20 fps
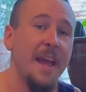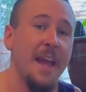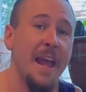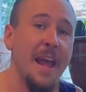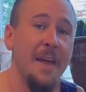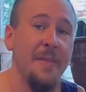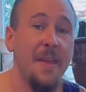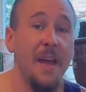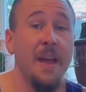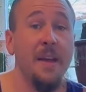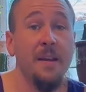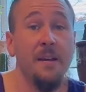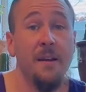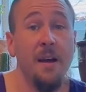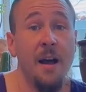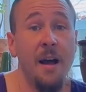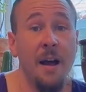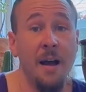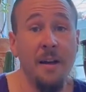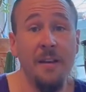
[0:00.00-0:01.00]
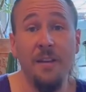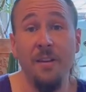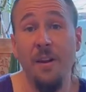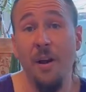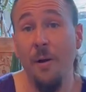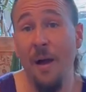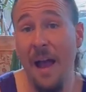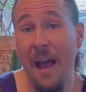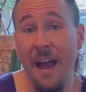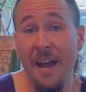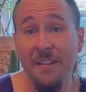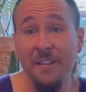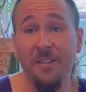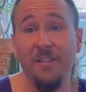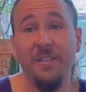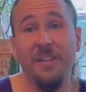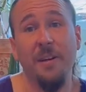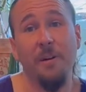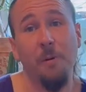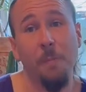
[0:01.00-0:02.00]
And then, as your
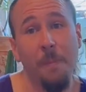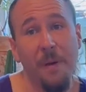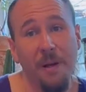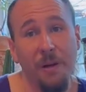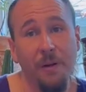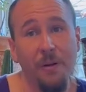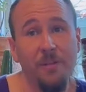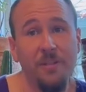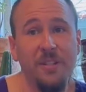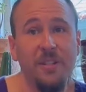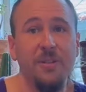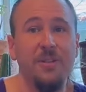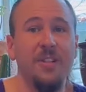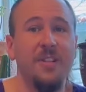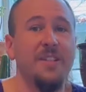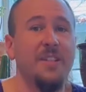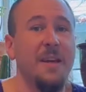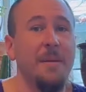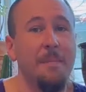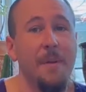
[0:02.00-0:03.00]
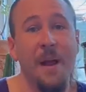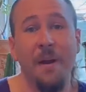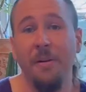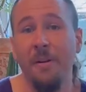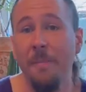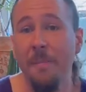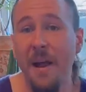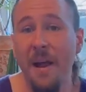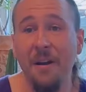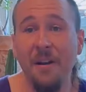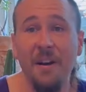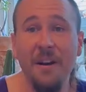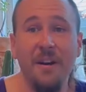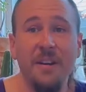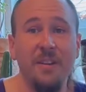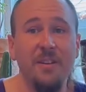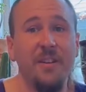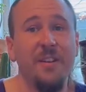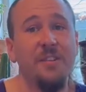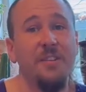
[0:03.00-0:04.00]
skill builds, you just get better and better, and
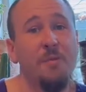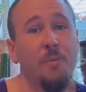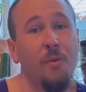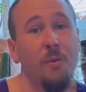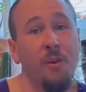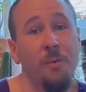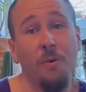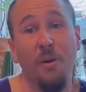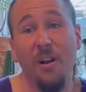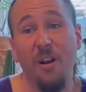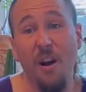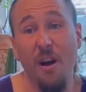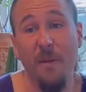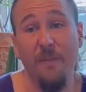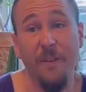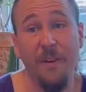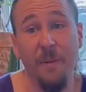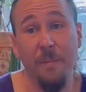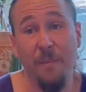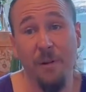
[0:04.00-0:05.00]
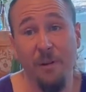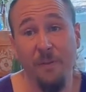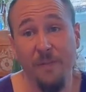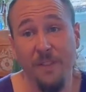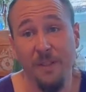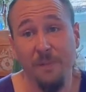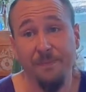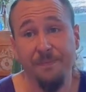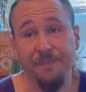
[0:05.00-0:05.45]
you can do more and more confident moves.